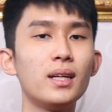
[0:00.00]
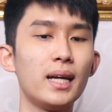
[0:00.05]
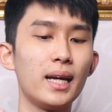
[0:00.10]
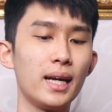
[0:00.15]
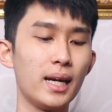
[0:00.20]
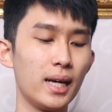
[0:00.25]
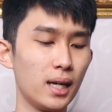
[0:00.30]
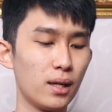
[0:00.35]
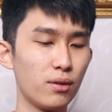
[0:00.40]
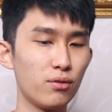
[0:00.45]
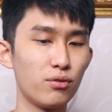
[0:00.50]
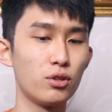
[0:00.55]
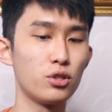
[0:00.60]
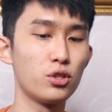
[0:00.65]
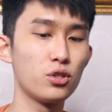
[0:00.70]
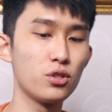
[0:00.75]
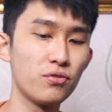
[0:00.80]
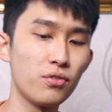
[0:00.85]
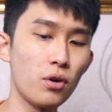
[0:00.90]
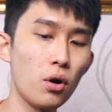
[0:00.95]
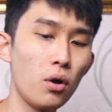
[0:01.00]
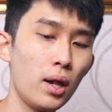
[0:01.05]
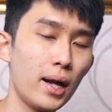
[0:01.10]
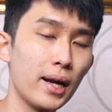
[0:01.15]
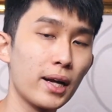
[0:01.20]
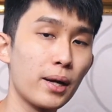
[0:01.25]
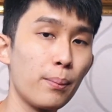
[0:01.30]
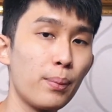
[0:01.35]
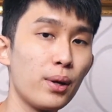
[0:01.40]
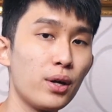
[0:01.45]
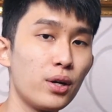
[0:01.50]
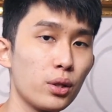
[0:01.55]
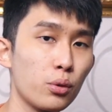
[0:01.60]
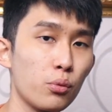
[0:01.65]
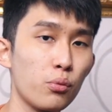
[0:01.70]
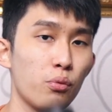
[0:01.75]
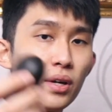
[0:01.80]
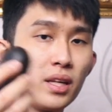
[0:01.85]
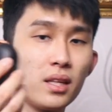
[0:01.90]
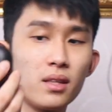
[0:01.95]
and first of all, I compared it
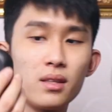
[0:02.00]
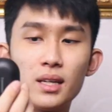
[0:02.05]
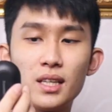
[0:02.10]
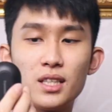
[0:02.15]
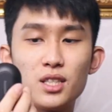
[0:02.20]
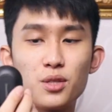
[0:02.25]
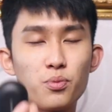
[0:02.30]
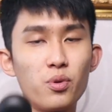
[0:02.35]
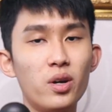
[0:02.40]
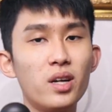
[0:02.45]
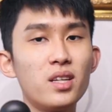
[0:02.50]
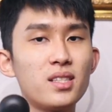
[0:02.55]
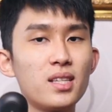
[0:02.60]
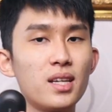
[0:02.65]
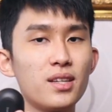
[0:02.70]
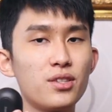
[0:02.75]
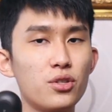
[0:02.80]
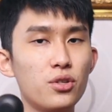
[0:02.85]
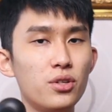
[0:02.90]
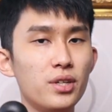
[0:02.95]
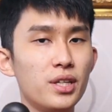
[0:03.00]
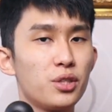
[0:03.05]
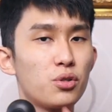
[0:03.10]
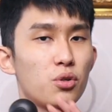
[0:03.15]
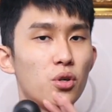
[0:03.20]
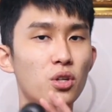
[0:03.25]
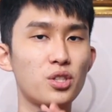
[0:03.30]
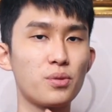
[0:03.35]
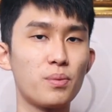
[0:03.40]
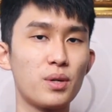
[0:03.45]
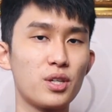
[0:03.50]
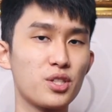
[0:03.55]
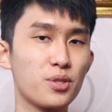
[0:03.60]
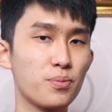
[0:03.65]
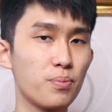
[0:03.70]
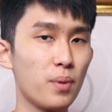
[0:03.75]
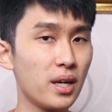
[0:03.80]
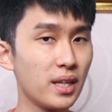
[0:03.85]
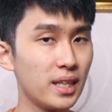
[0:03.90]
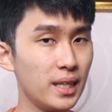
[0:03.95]
with its predecessor, the Tronsmart
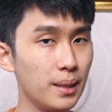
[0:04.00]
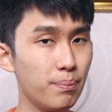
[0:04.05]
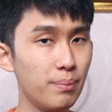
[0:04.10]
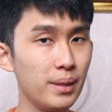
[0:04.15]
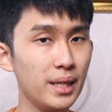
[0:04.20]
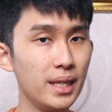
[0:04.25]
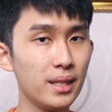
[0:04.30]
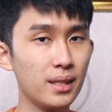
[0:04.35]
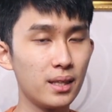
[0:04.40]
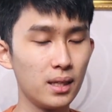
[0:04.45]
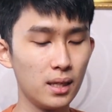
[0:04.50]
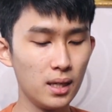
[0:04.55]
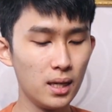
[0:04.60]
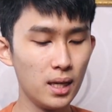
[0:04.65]
Spunky Beat,